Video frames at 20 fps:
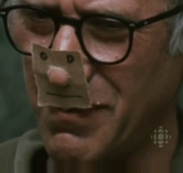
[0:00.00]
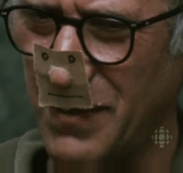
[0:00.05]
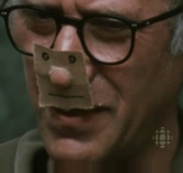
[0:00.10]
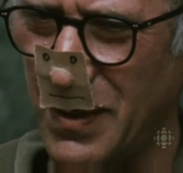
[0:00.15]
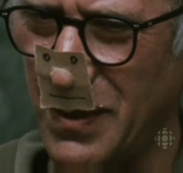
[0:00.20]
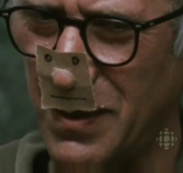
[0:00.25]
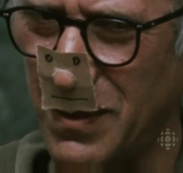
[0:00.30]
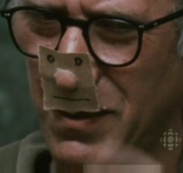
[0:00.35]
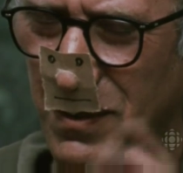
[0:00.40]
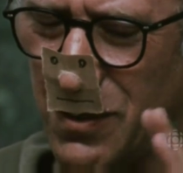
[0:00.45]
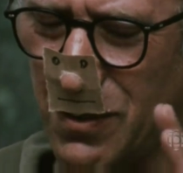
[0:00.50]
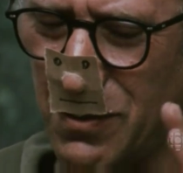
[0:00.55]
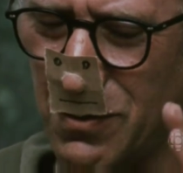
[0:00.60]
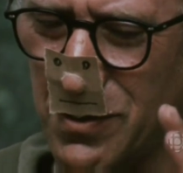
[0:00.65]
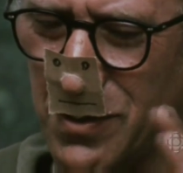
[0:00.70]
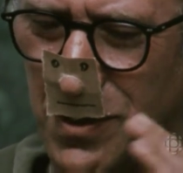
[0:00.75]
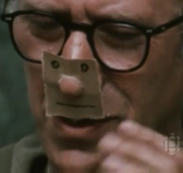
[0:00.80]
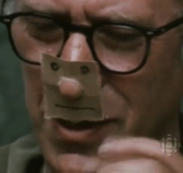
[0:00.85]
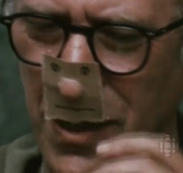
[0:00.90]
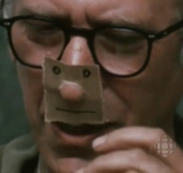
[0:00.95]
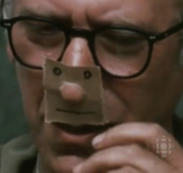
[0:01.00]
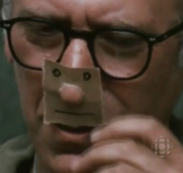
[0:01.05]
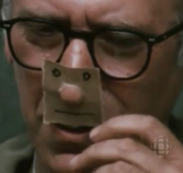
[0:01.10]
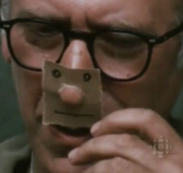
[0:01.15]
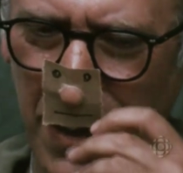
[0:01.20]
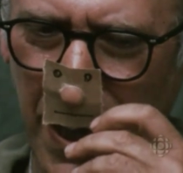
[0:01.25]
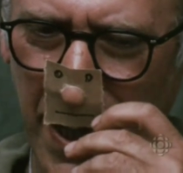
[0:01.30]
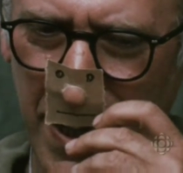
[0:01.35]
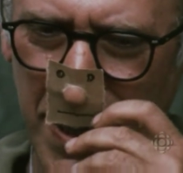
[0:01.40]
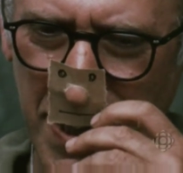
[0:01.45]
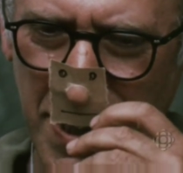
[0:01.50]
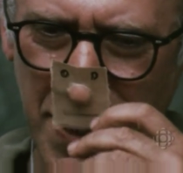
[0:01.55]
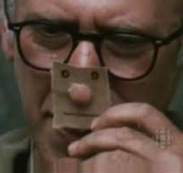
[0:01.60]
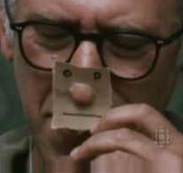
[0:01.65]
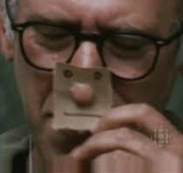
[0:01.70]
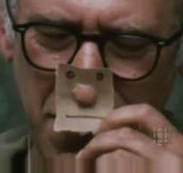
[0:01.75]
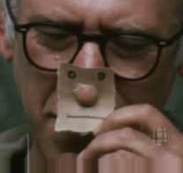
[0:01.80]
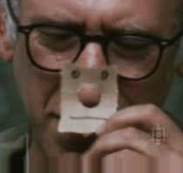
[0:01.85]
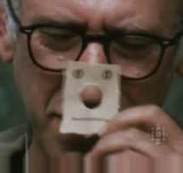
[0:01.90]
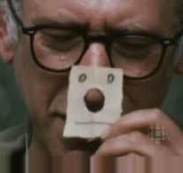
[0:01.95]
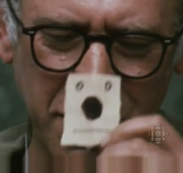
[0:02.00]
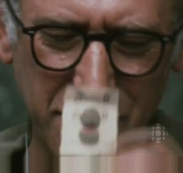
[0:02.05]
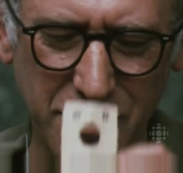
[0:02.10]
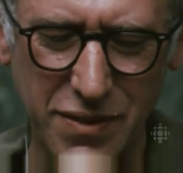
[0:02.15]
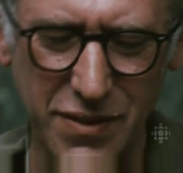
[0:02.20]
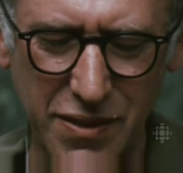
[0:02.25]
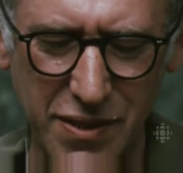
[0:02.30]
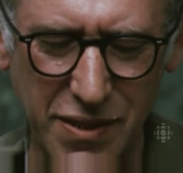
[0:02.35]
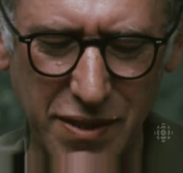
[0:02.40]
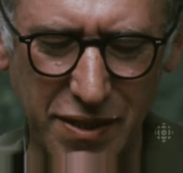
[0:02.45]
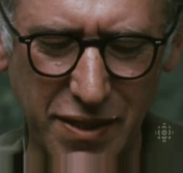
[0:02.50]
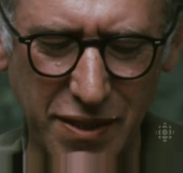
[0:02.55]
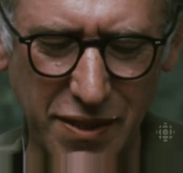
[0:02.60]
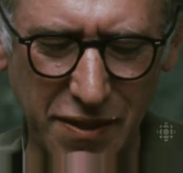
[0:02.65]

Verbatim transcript: Nose is our ancestor, is the